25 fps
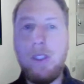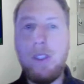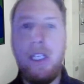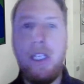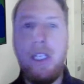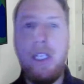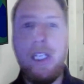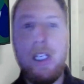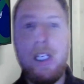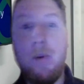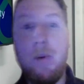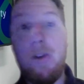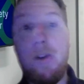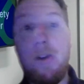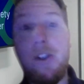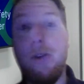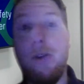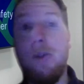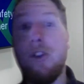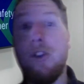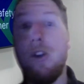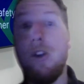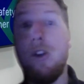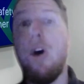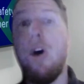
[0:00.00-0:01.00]
It can
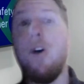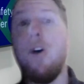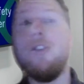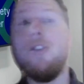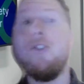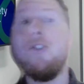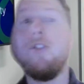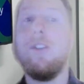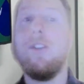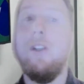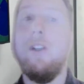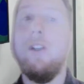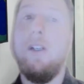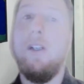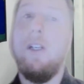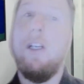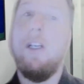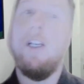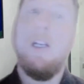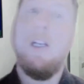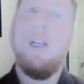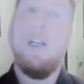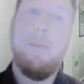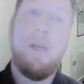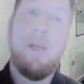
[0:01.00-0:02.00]
reduce costs
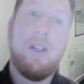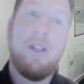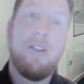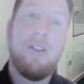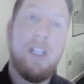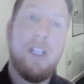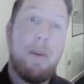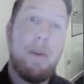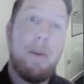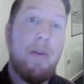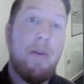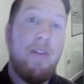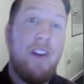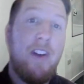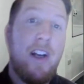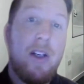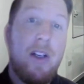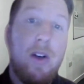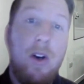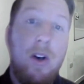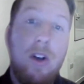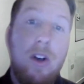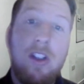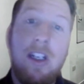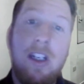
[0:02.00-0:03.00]
because it can prevent
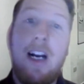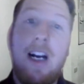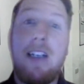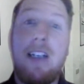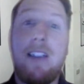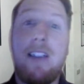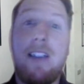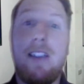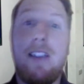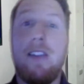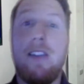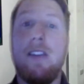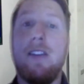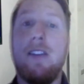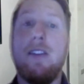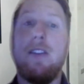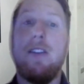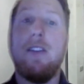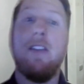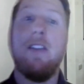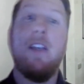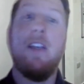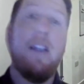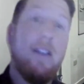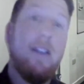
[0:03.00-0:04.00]
costly
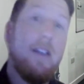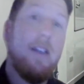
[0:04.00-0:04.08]
accidents,